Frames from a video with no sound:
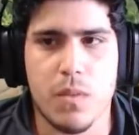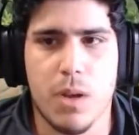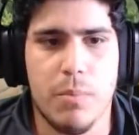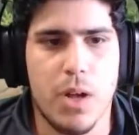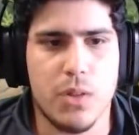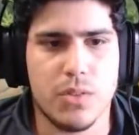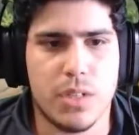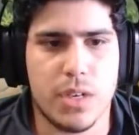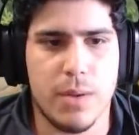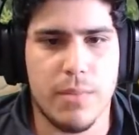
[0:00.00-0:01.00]
Apollo's
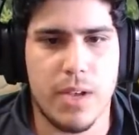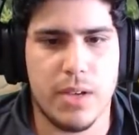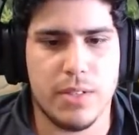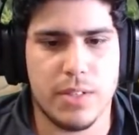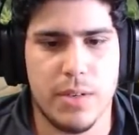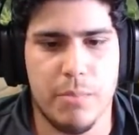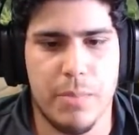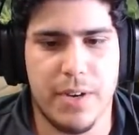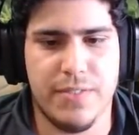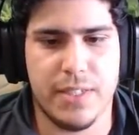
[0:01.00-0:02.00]
gonna come down, he's gonna
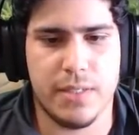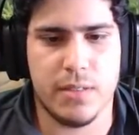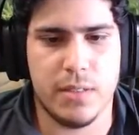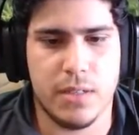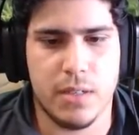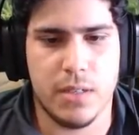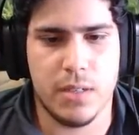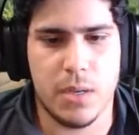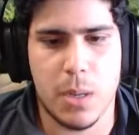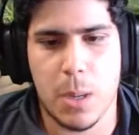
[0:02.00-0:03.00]
buff it.
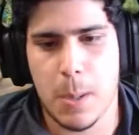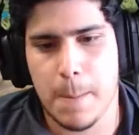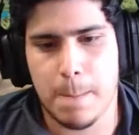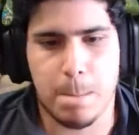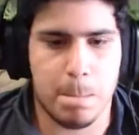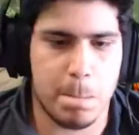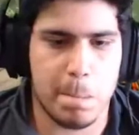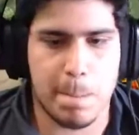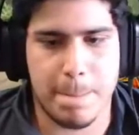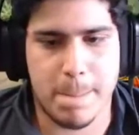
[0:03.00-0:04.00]

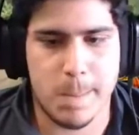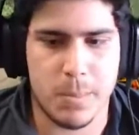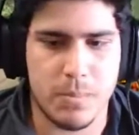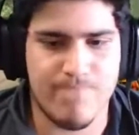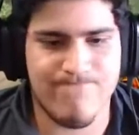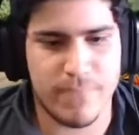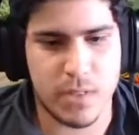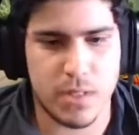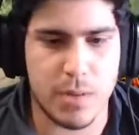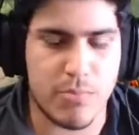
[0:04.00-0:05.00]

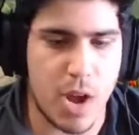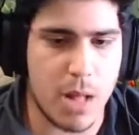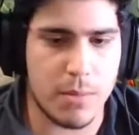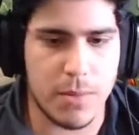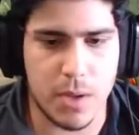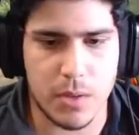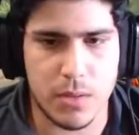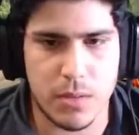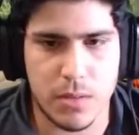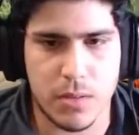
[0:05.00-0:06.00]
Is it a problem though?
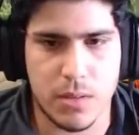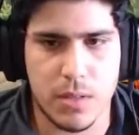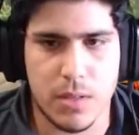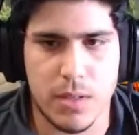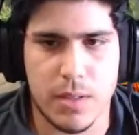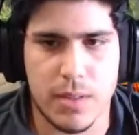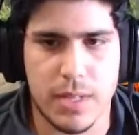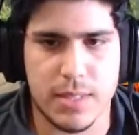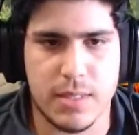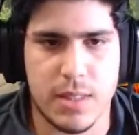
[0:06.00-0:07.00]

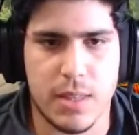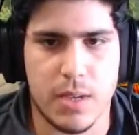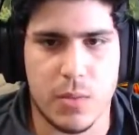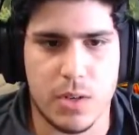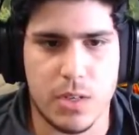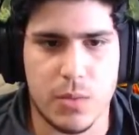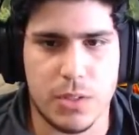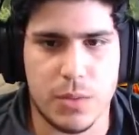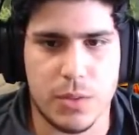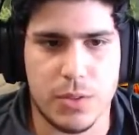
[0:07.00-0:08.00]
That's the thing, we're gonna
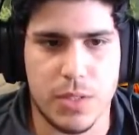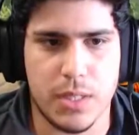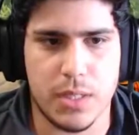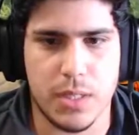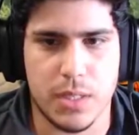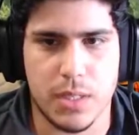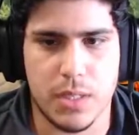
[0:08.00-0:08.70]
retreat here.